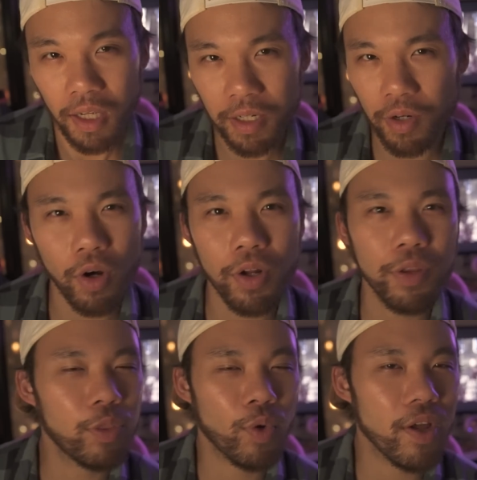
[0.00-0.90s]
You know,
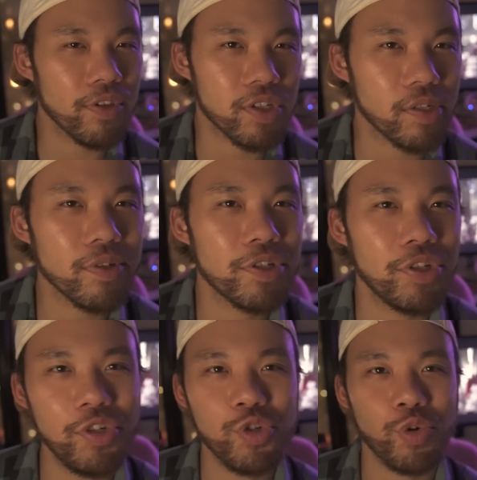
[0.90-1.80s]
all throughout the series,
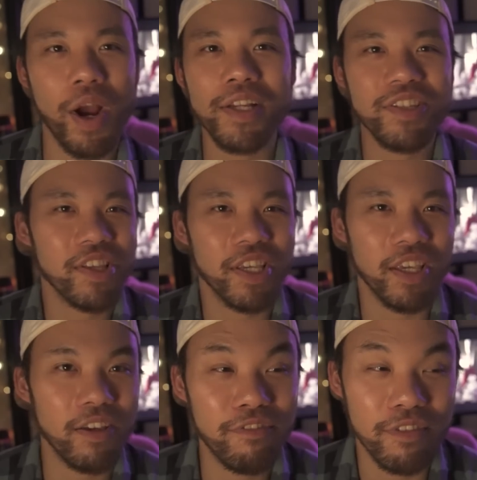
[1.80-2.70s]
she tries to
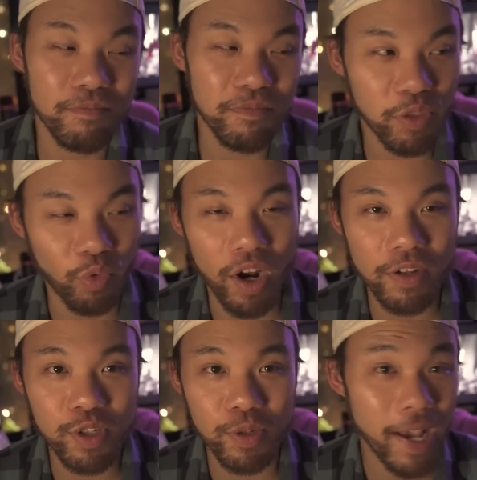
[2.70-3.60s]
give
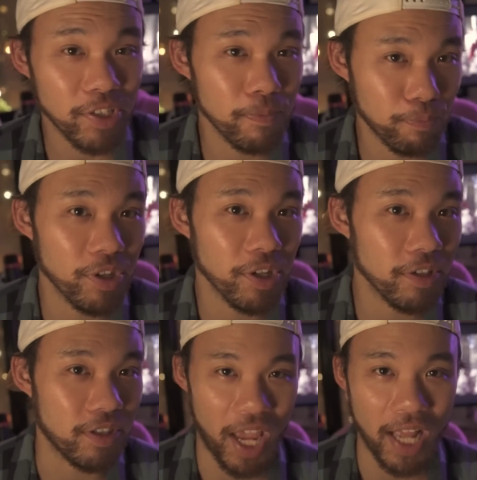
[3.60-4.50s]
Thrawn some actually pretty
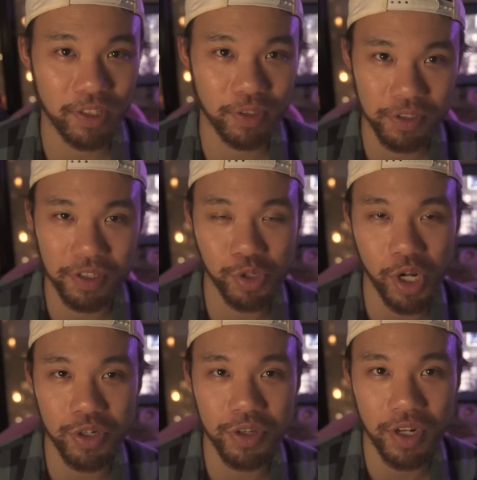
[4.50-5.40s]
good tactical
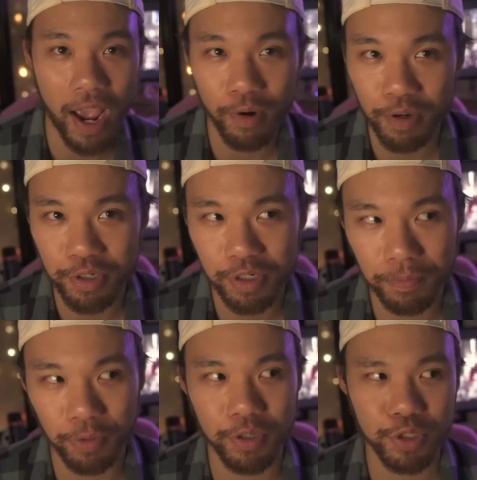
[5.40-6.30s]
suggestions on how he should
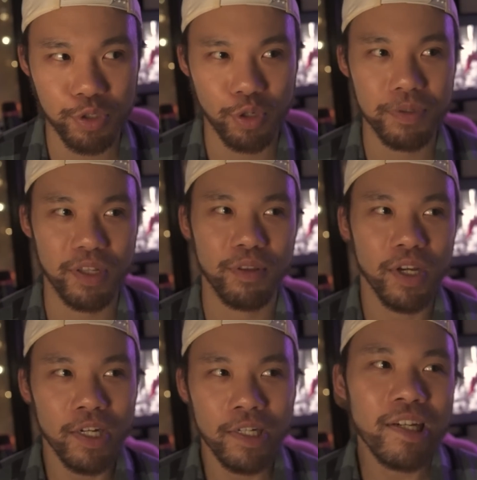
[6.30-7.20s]
deploy his troops, and
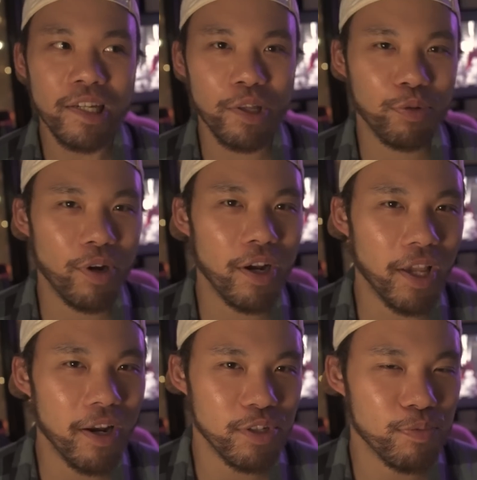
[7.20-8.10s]
you know, Thrawn
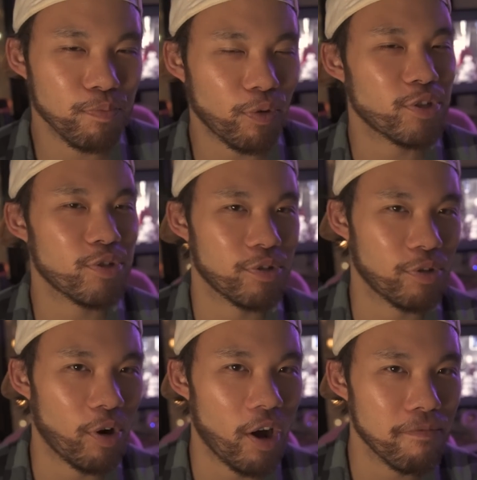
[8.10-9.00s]
kind of just brushes
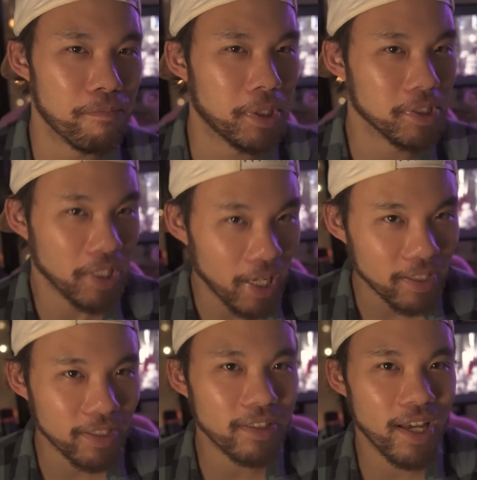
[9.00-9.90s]
her off
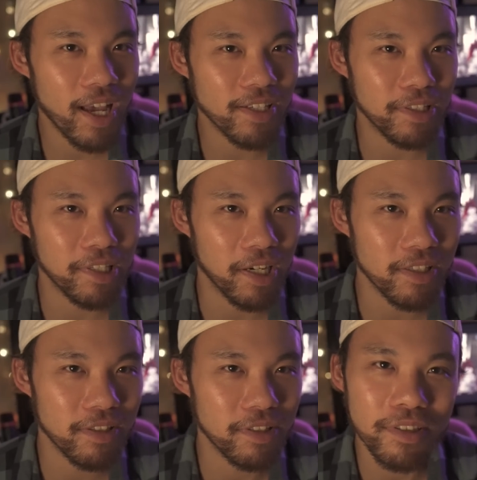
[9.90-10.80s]
politely as he
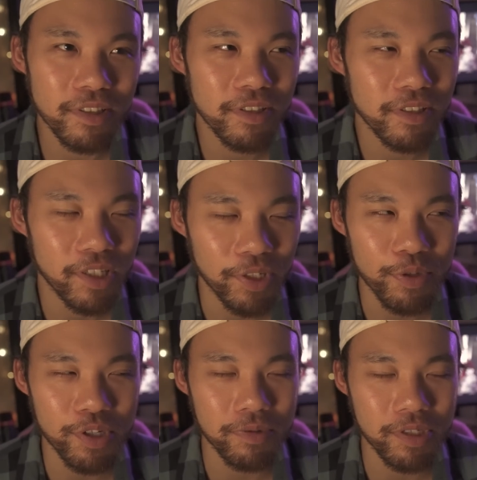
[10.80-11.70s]
does. Although
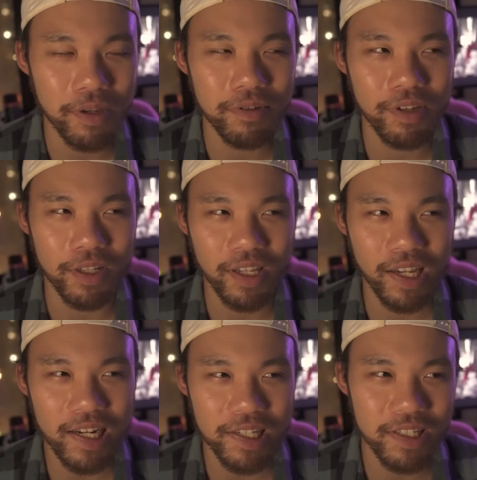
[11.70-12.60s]
in some scenes you can
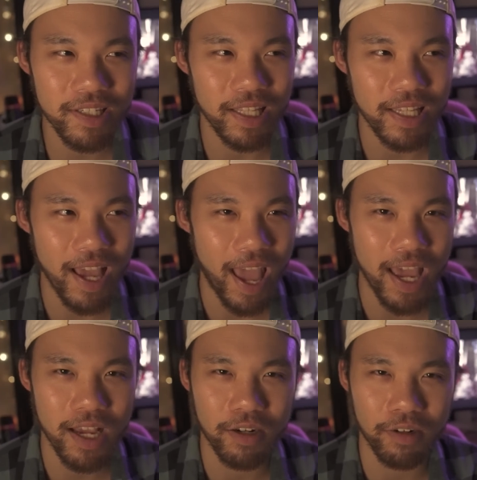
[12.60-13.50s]
kind of see the
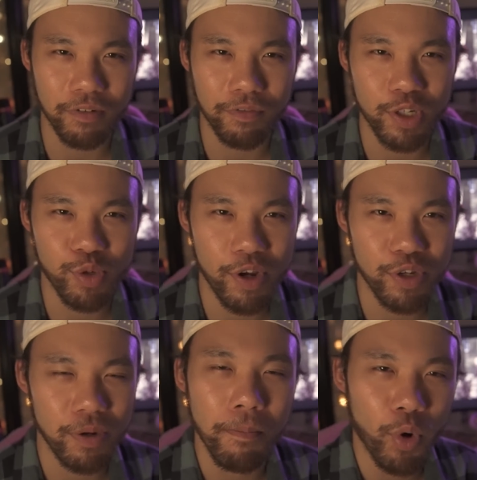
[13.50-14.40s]
anger and
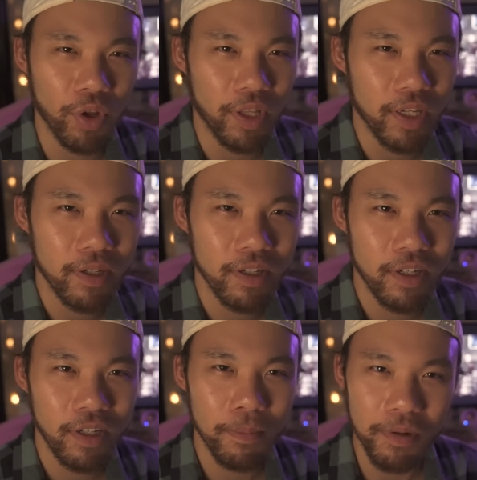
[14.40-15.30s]
frustration boiling
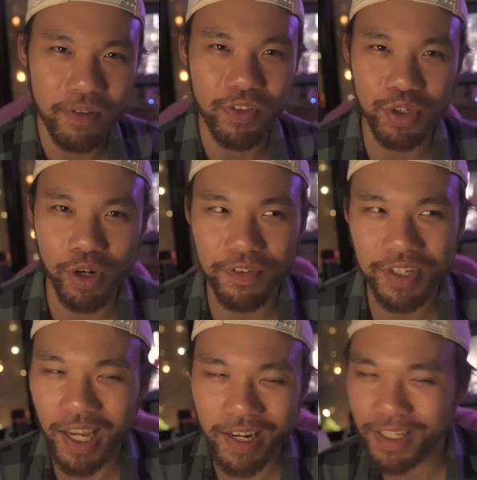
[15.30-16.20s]
beneath the surface.
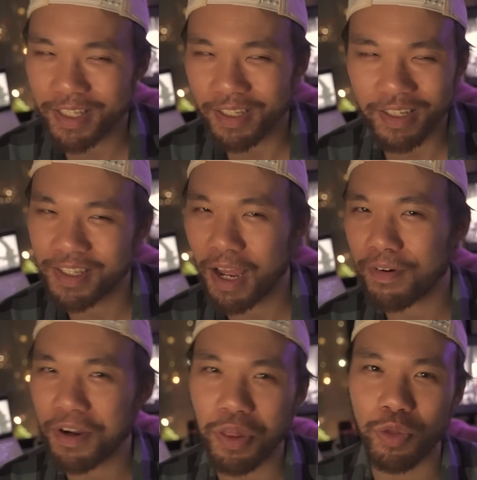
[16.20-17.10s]
Again, it's, it's not
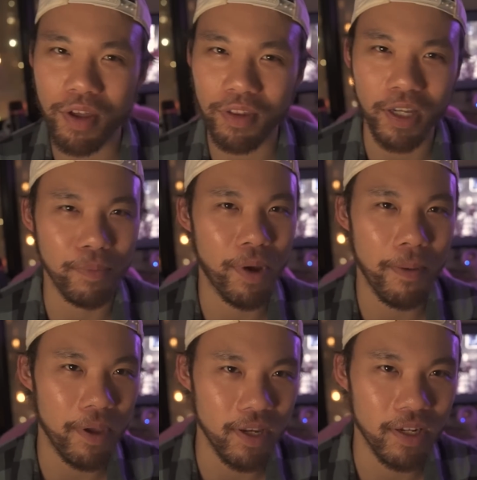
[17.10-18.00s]
very Thrawn-like in my opinion.